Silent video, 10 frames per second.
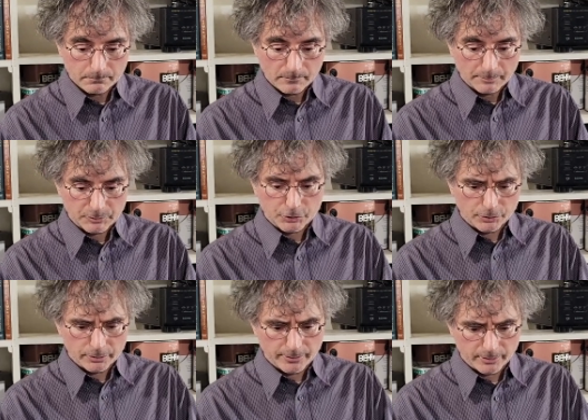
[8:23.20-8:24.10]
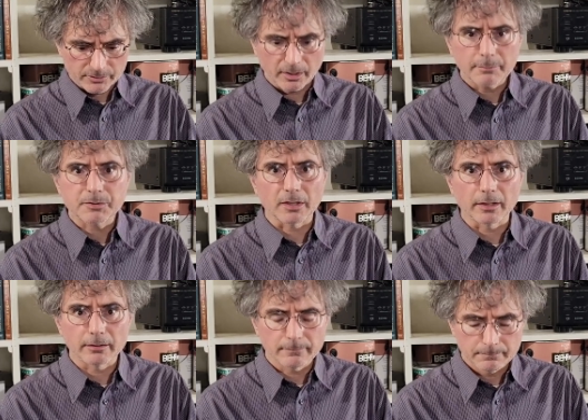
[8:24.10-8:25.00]
But surely there's an
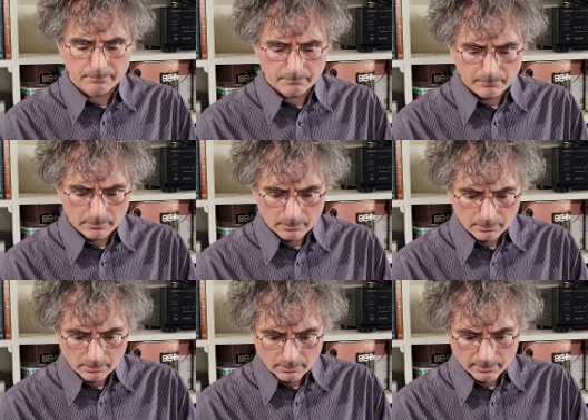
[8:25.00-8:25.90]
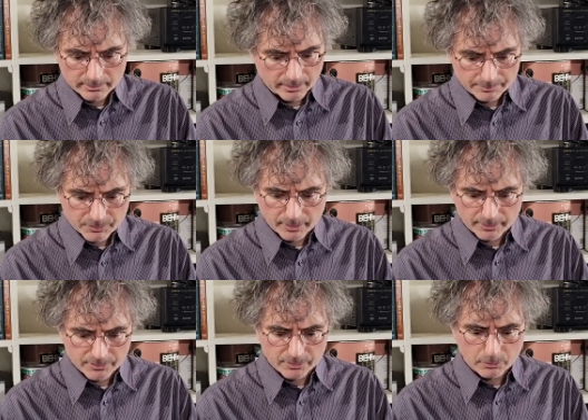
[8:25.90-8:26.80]
upside. And that upside
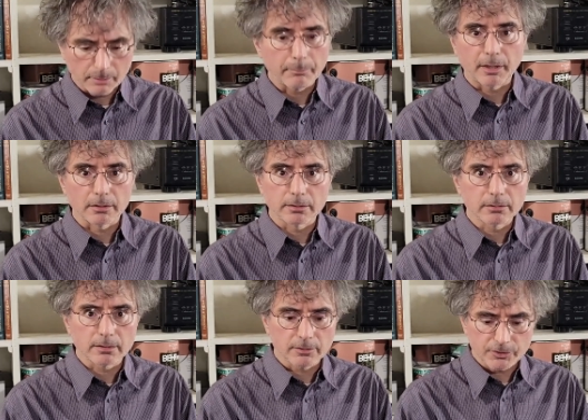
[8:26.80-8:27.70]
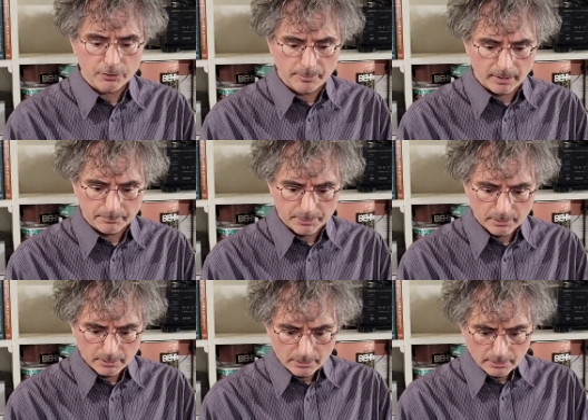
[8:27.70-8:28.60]
is so compelling that the tube amp
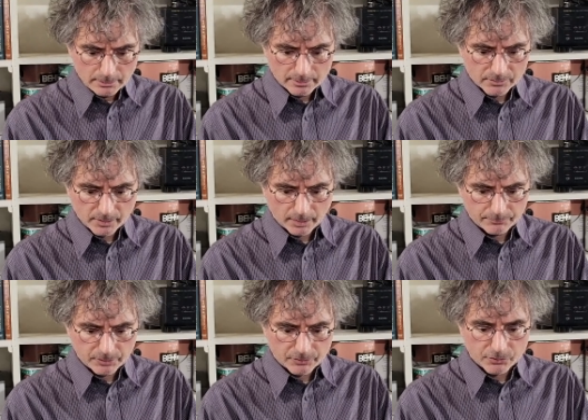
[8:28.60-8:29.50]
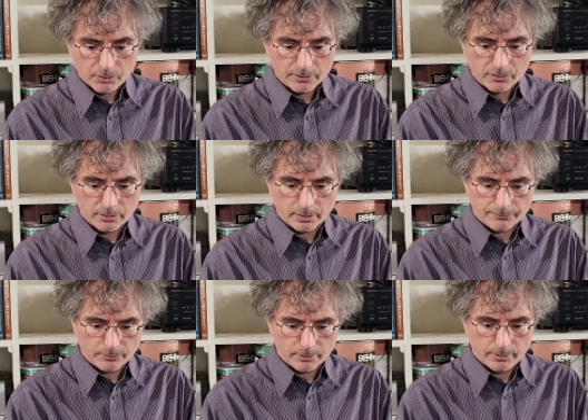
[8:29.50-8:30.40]
is the obvious choice, and
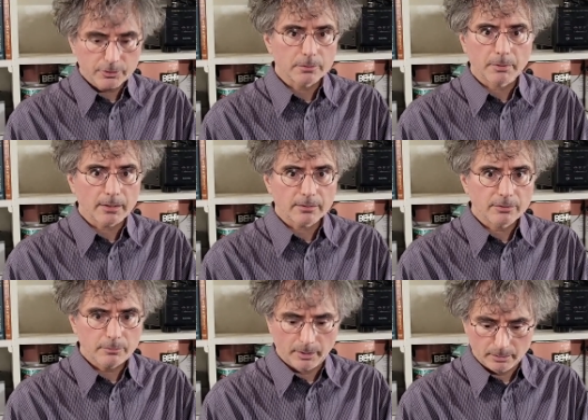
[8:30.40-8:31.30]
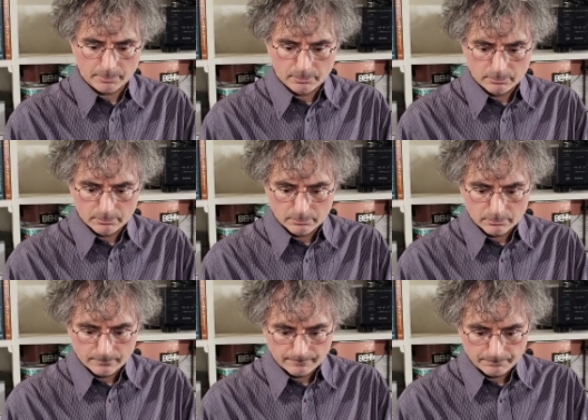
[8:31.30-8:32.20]
therefore you should buy the tube amp.
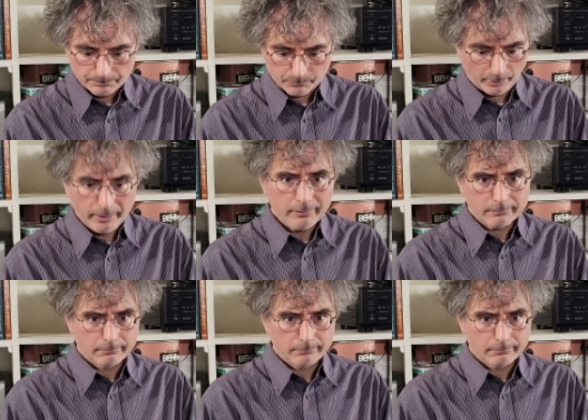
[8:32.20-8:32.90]
Right?